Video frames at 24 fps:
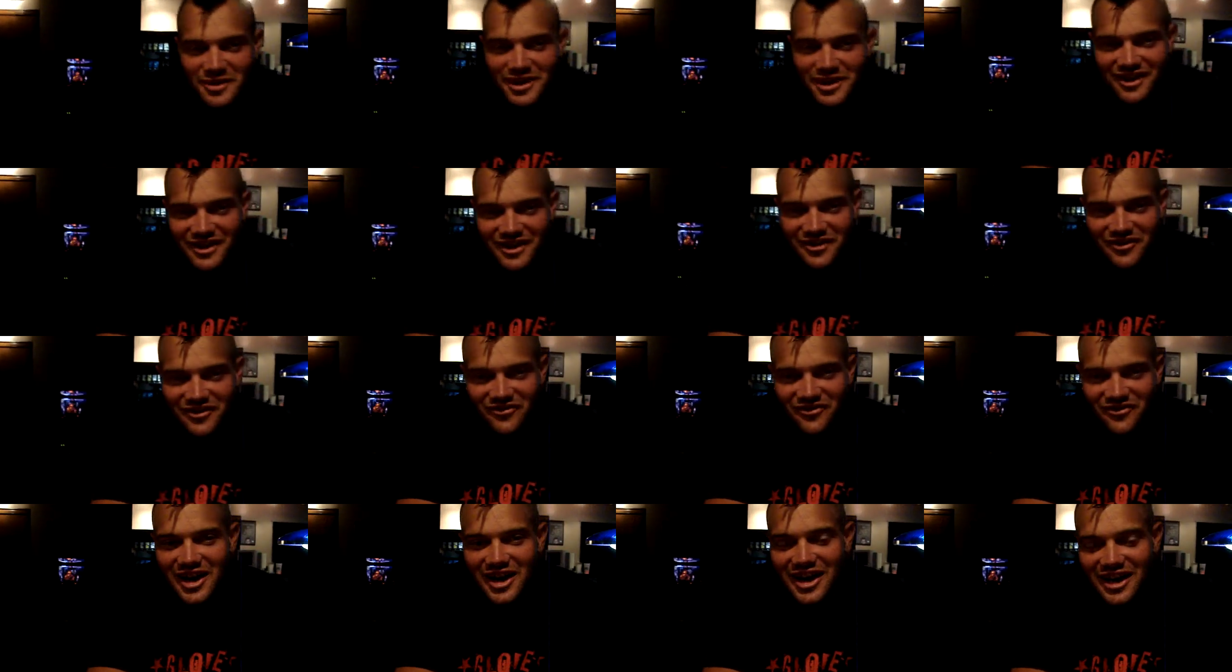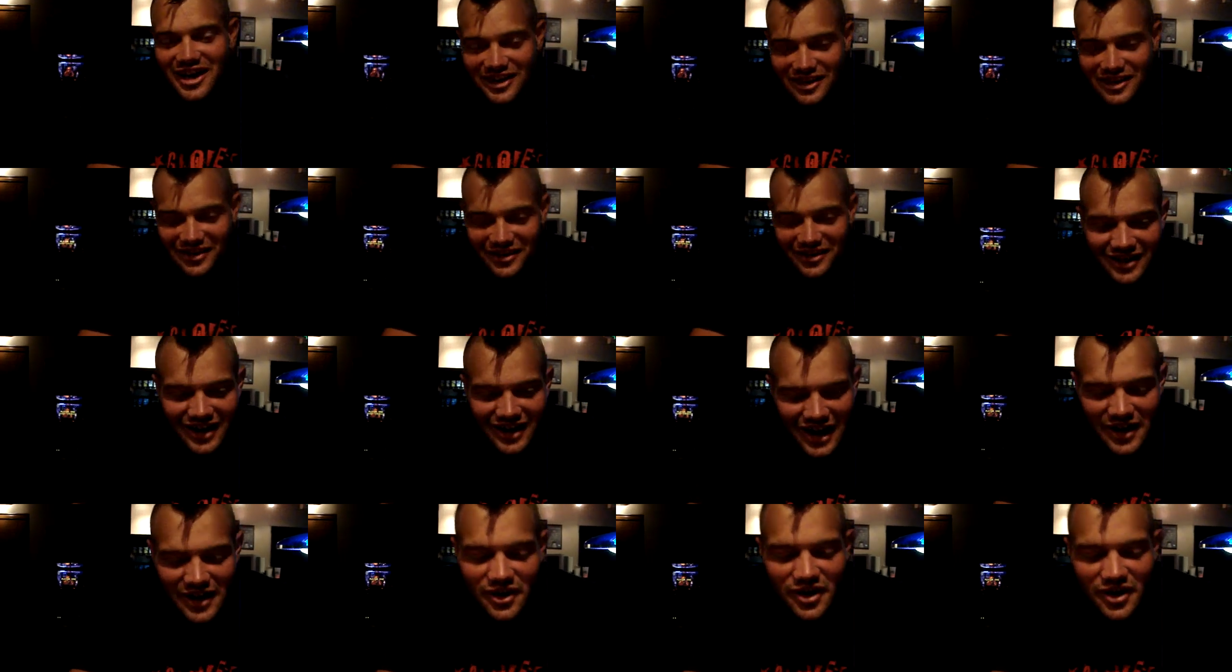we got in a fight,
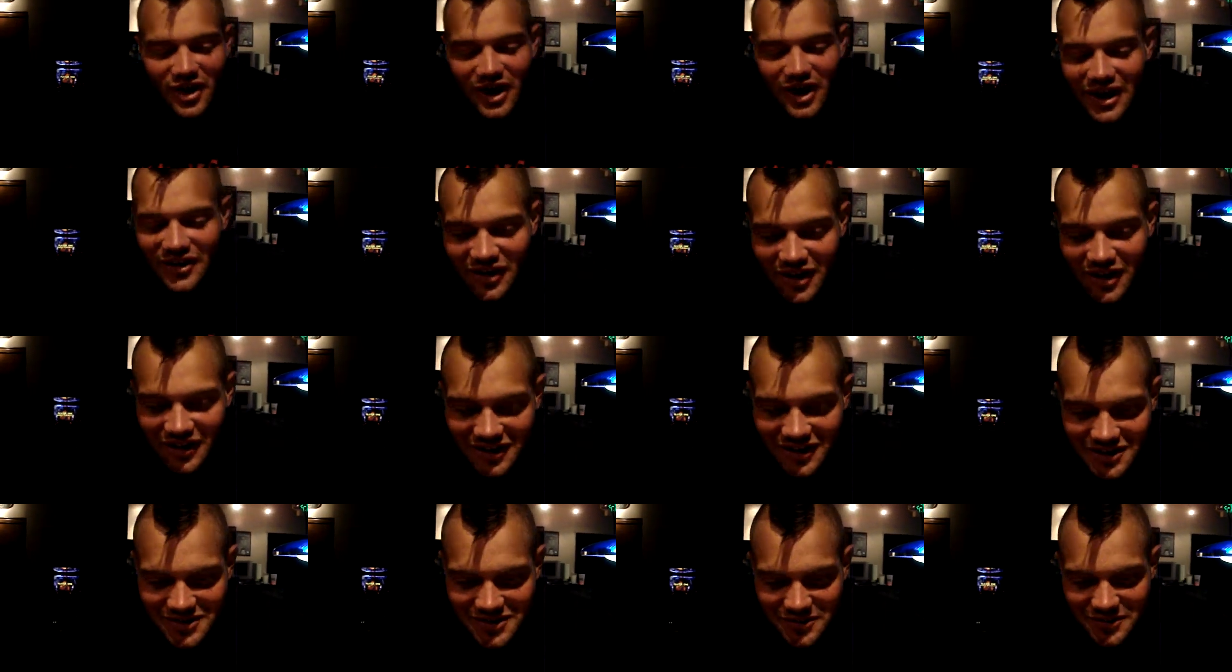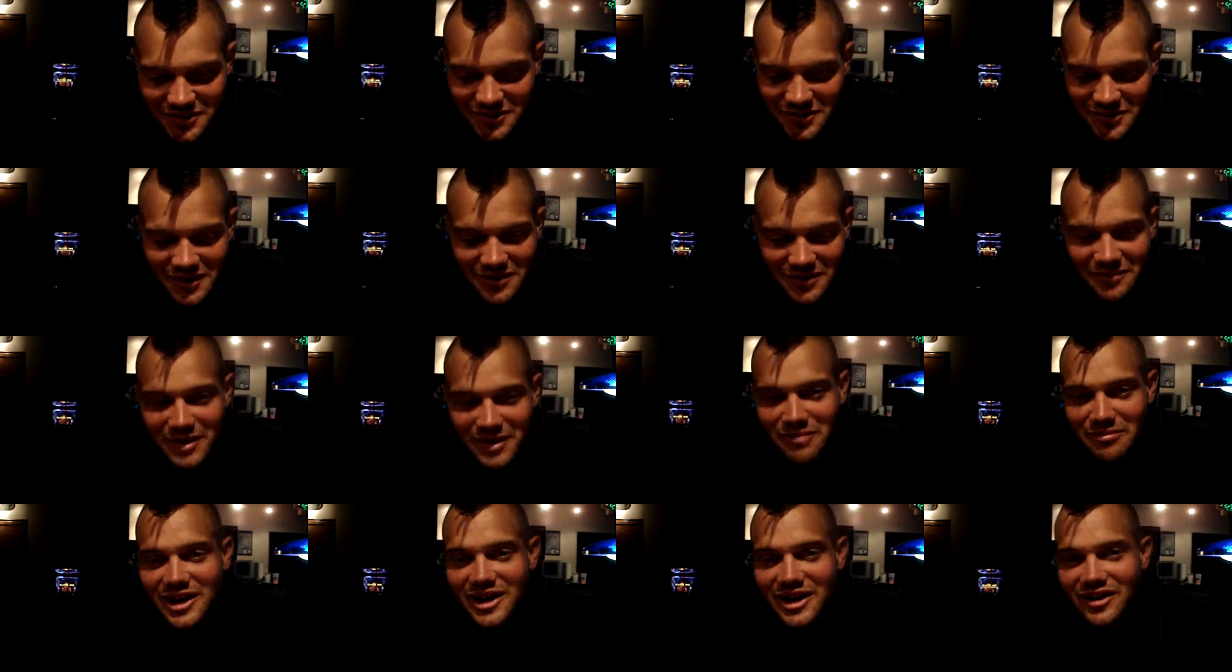and I don't know. I thought this was one
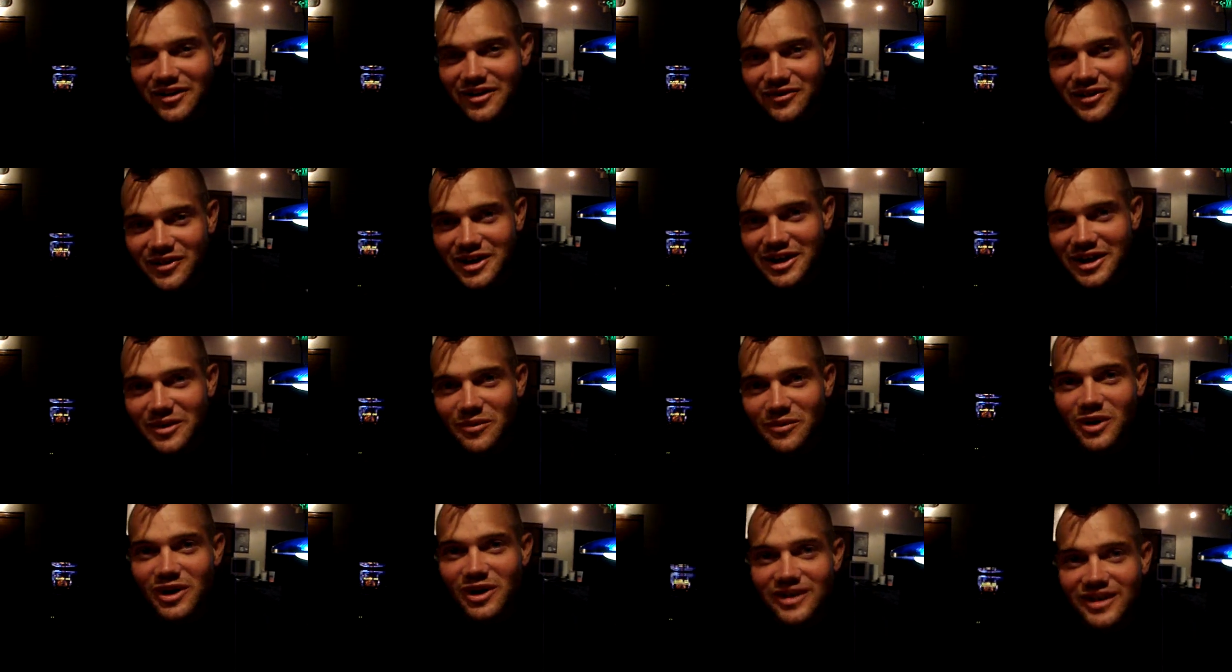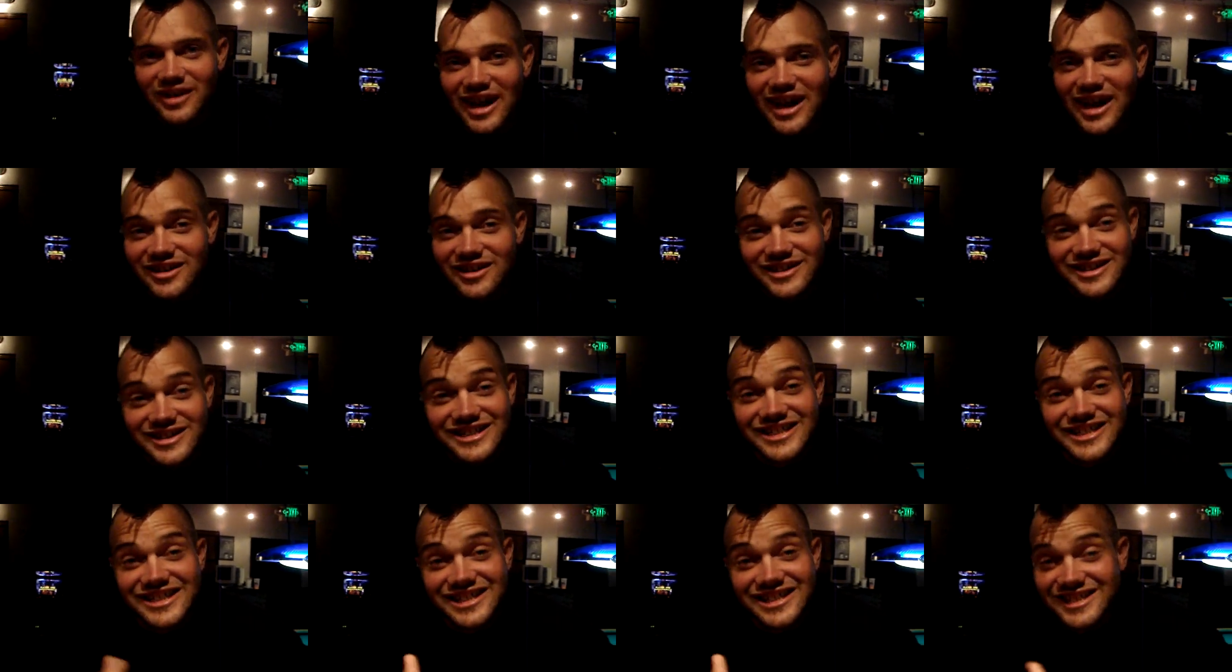of my better fucking one-liners,
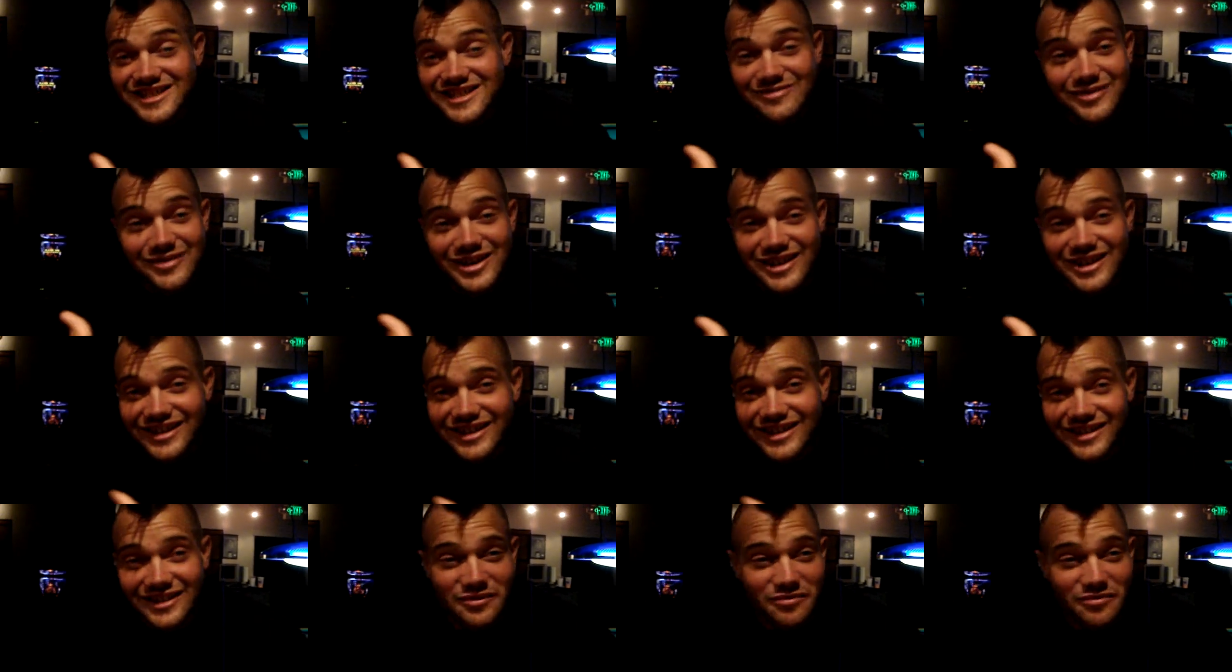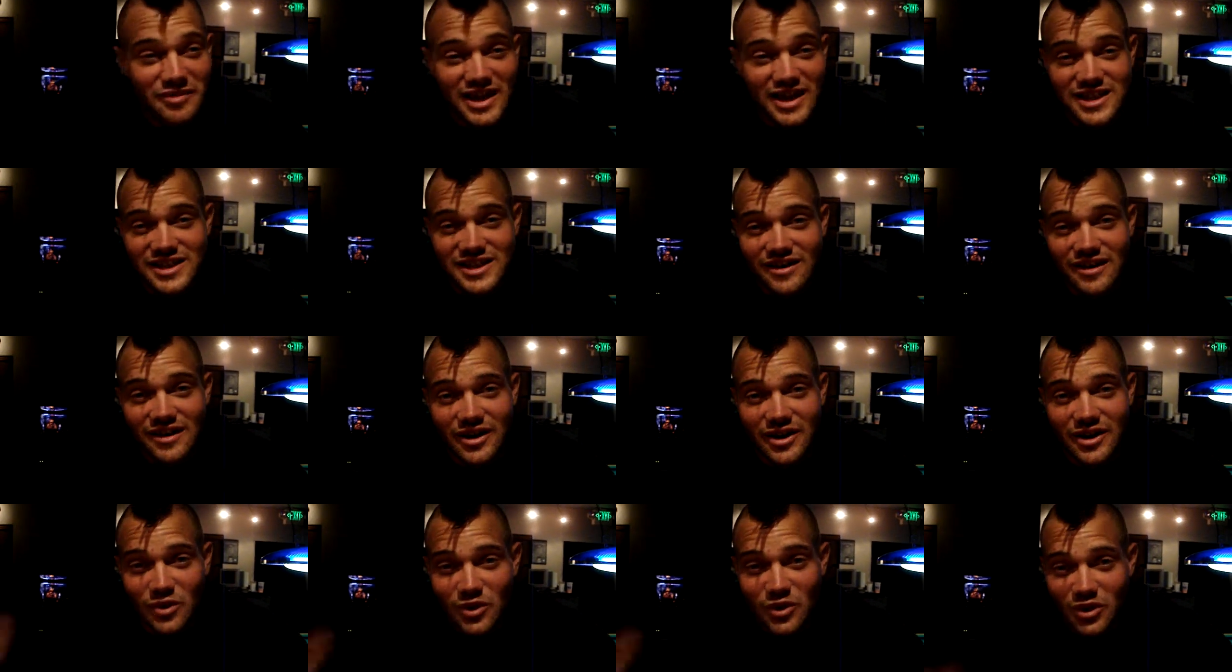because she's fucking the best
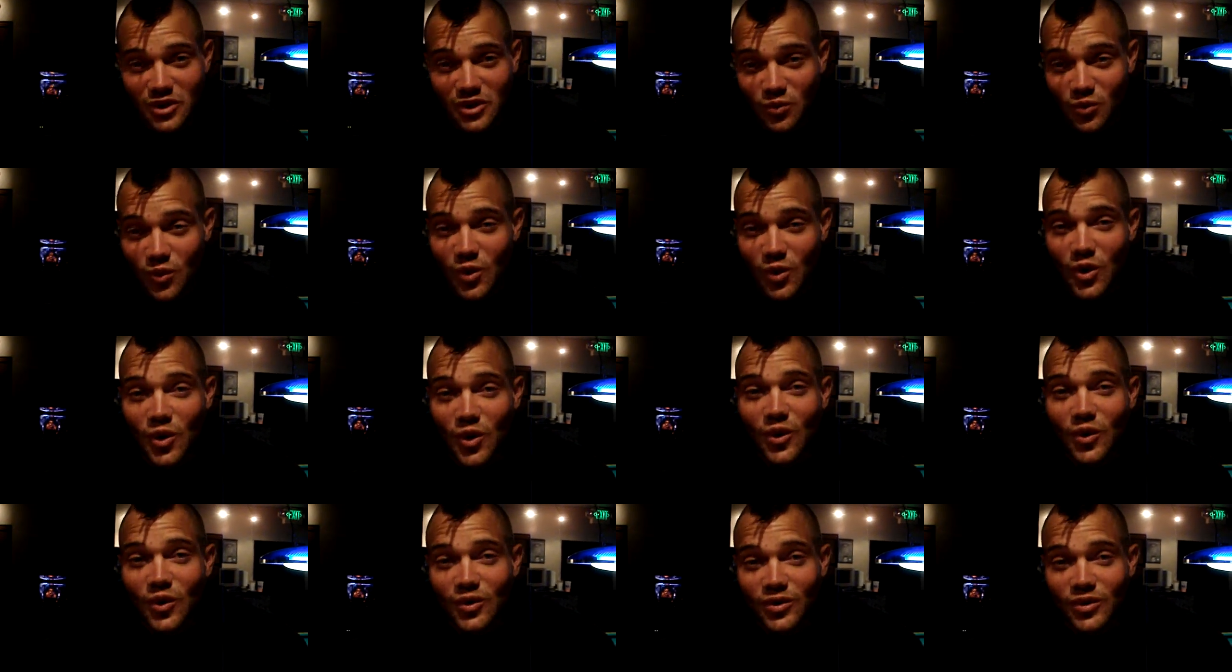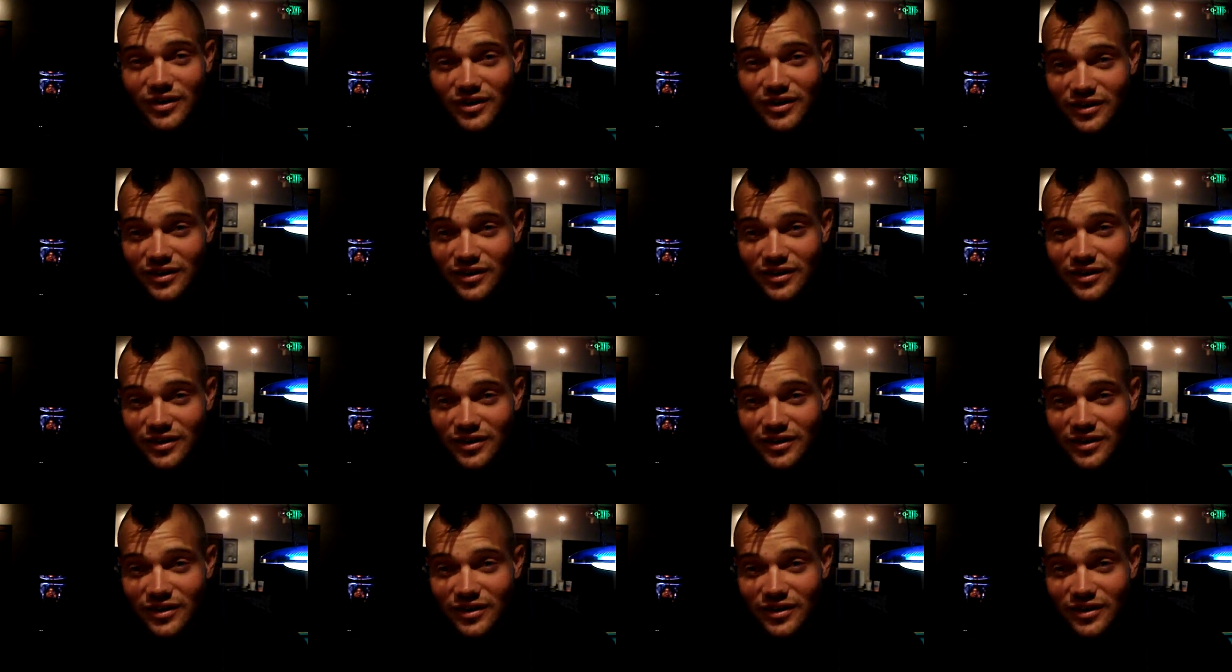arguer in the world.